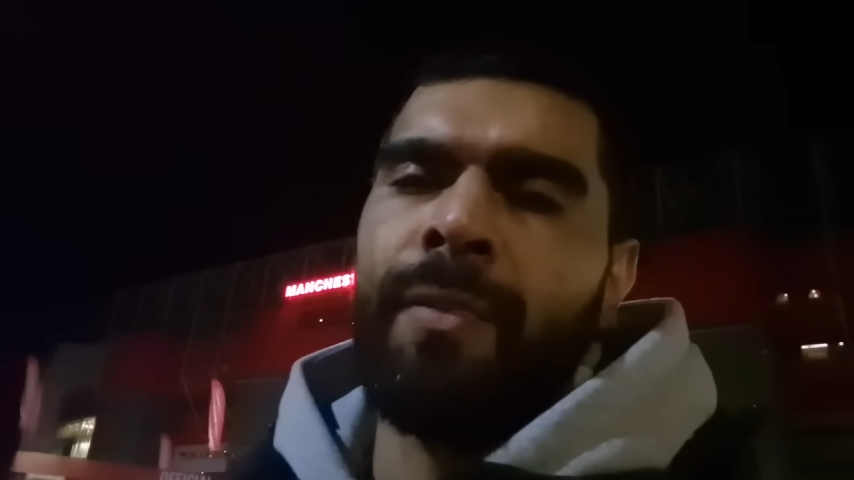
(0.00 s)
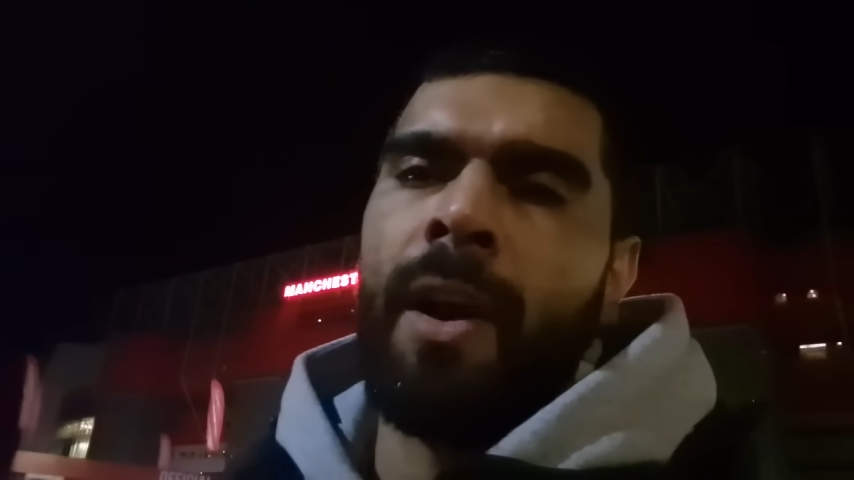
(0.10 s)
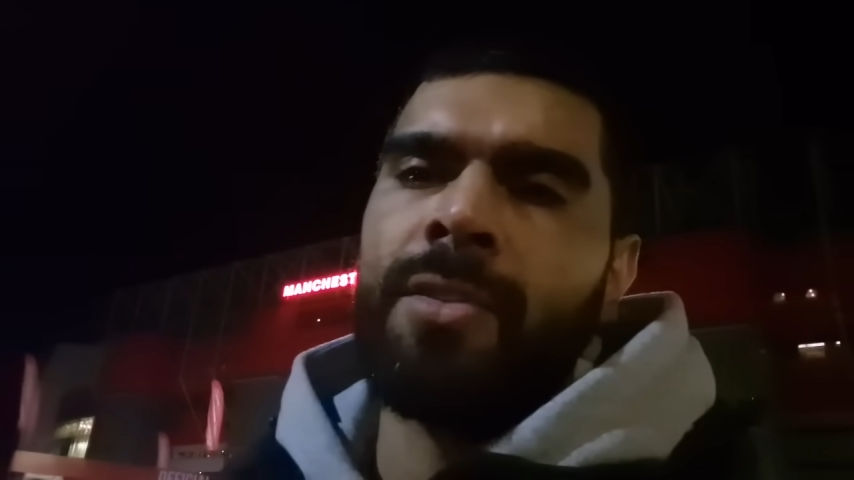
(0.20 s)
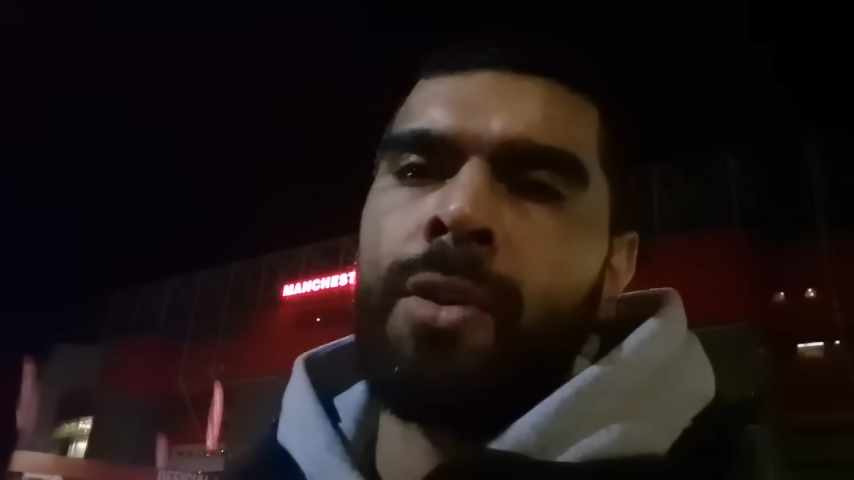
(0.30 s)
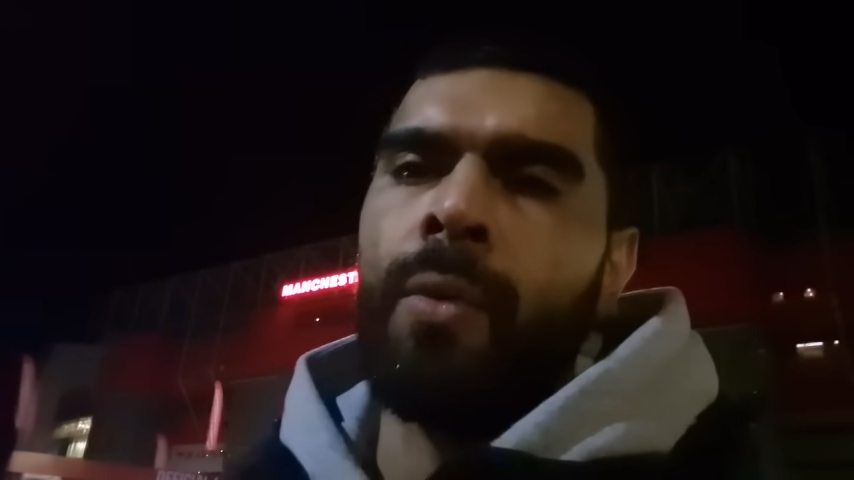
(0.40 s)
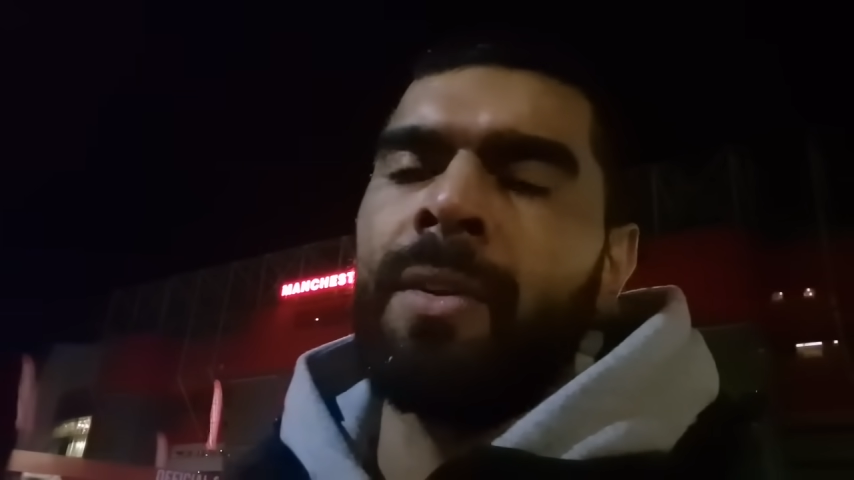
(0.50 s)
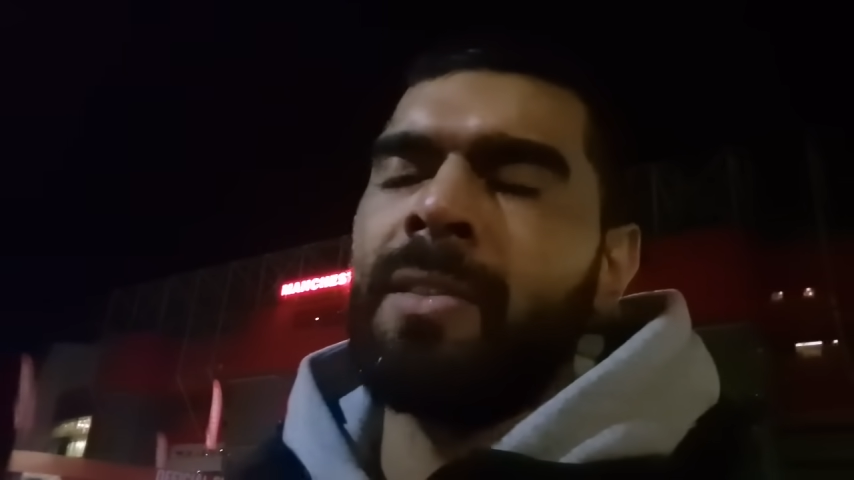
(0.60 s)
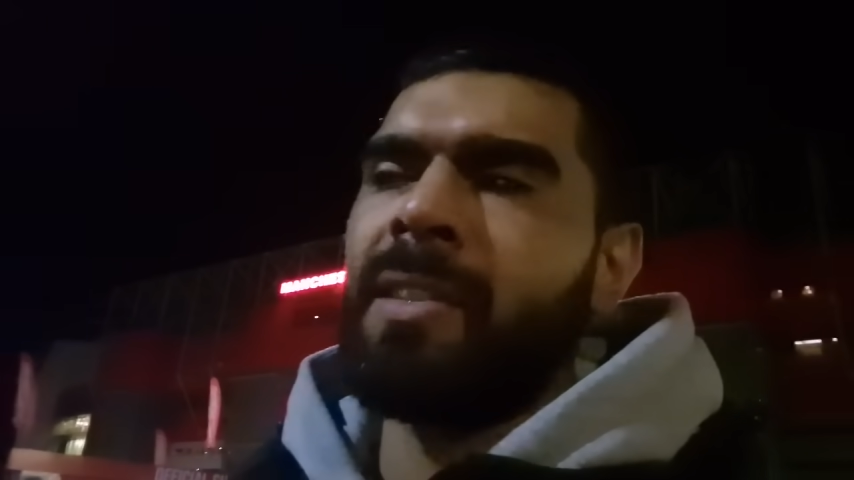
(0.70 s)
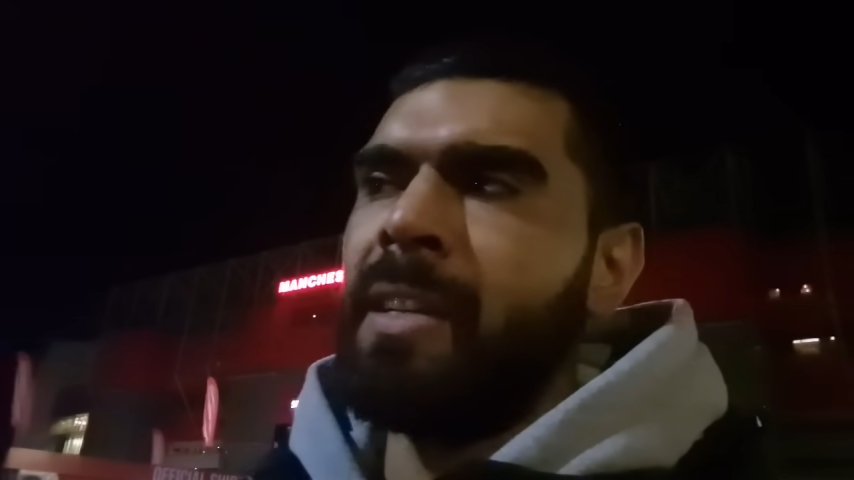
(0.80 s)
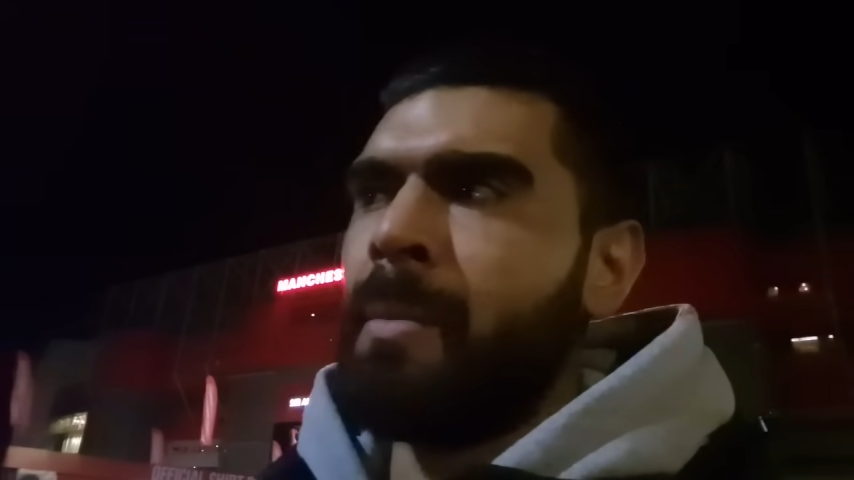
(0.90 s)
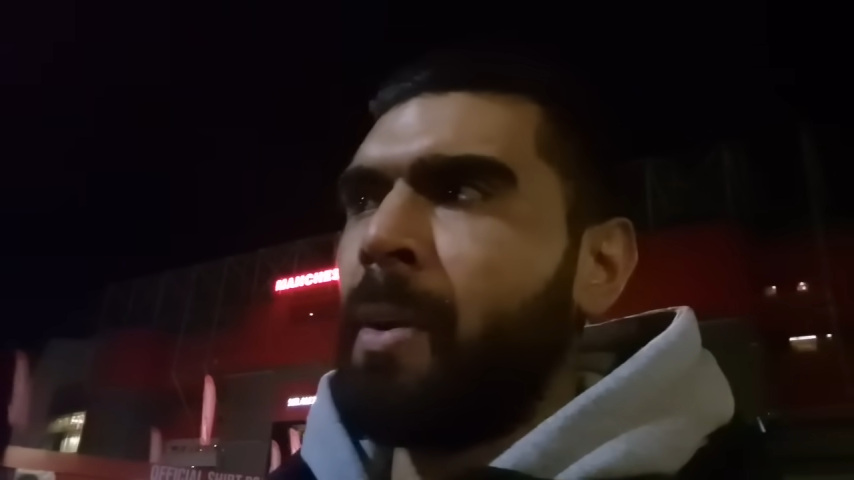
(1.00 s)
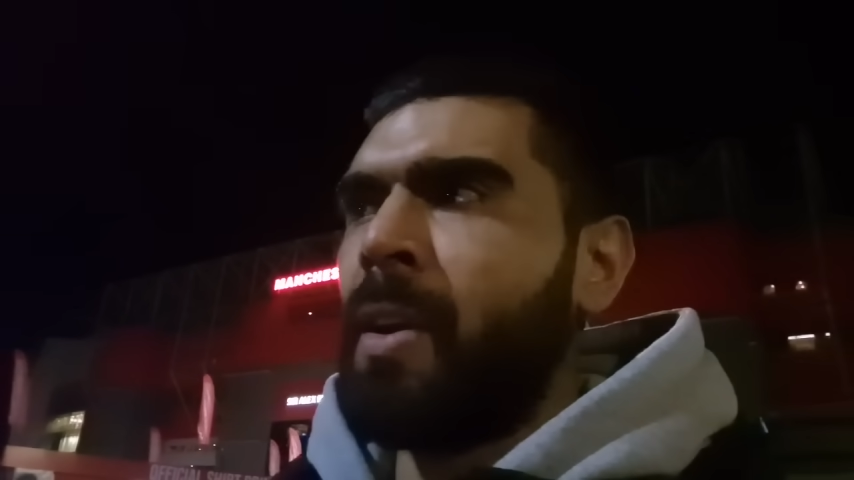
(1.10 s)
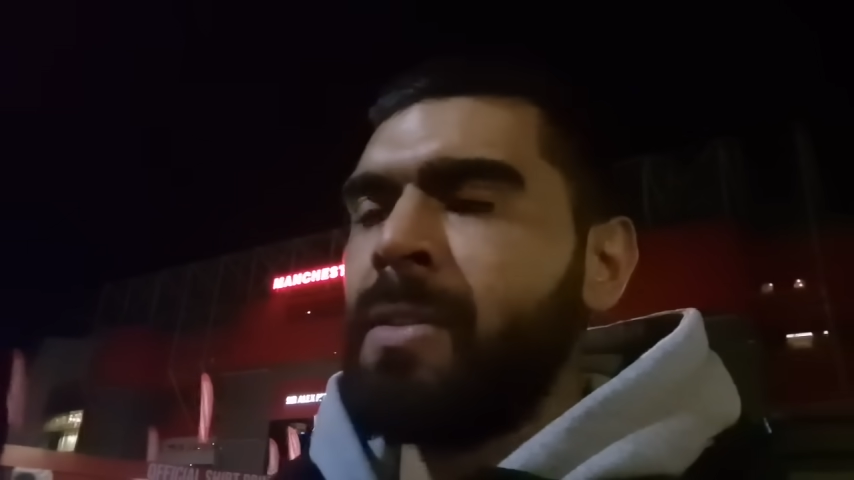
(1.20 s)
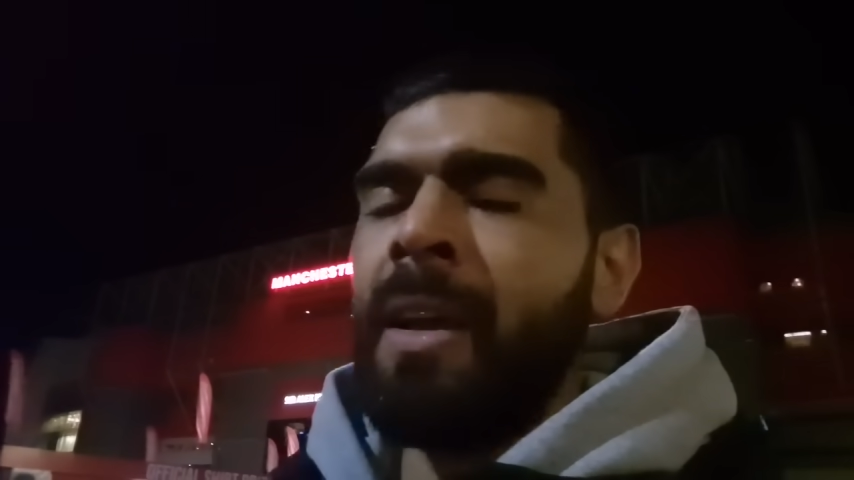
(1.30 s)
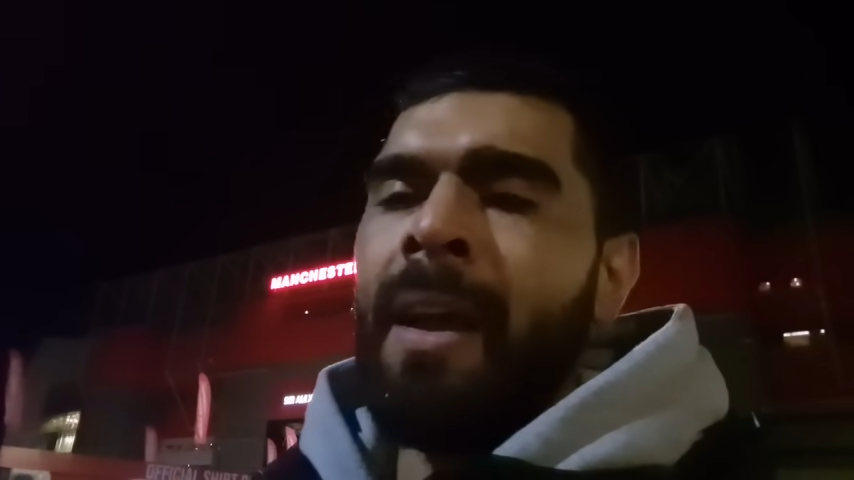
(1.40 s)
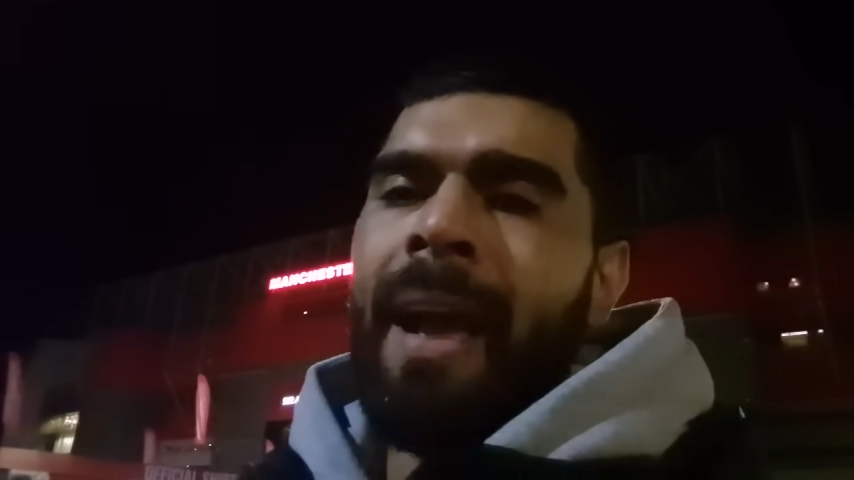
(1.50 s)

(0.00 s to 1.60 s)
first goal of the season, because